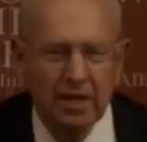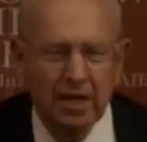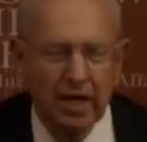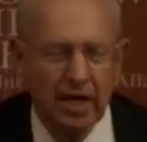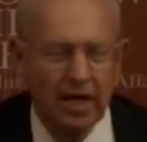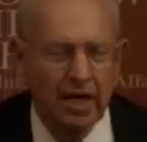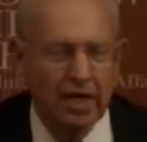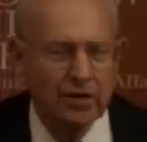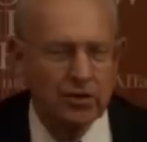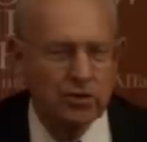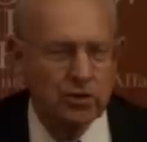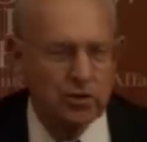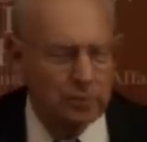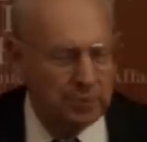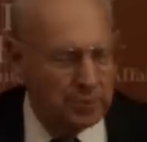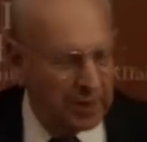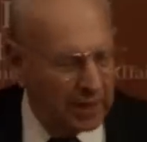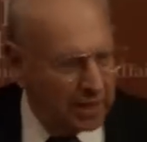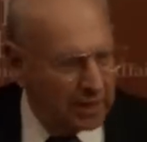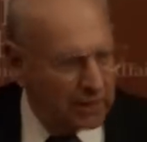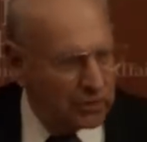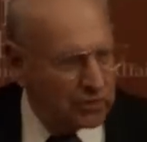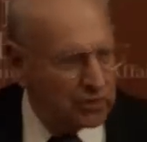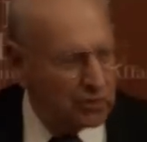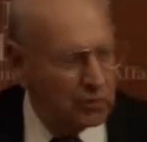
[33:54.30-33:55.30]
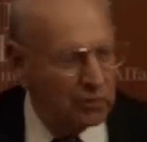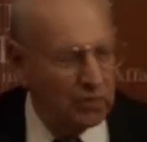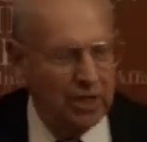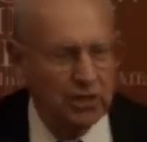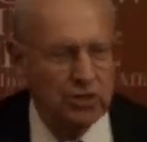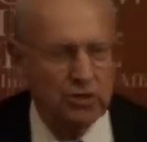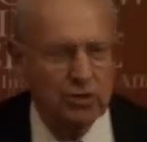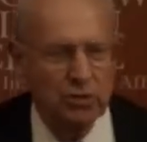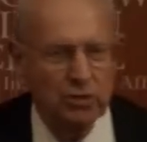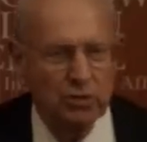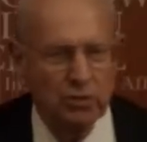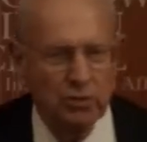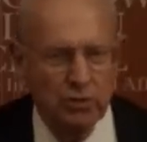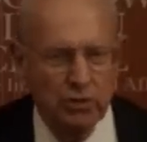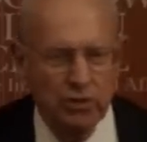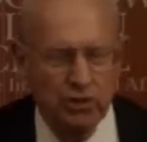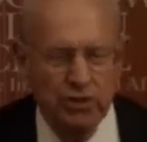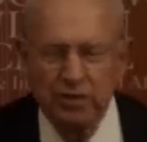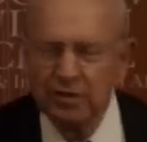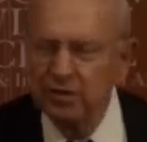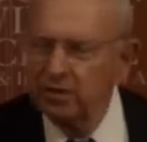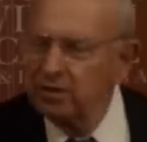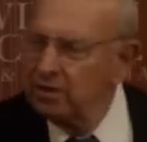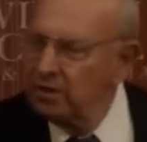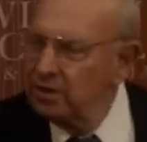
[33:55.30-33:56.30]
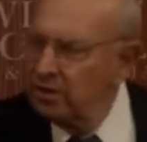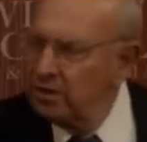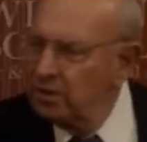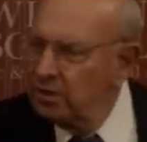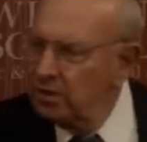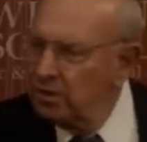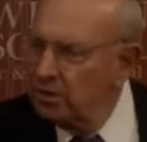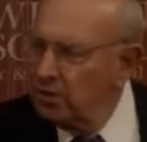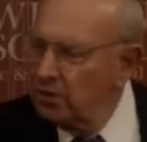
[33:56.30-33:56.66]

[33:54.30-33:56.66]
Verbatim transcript: uh, to pass a resolution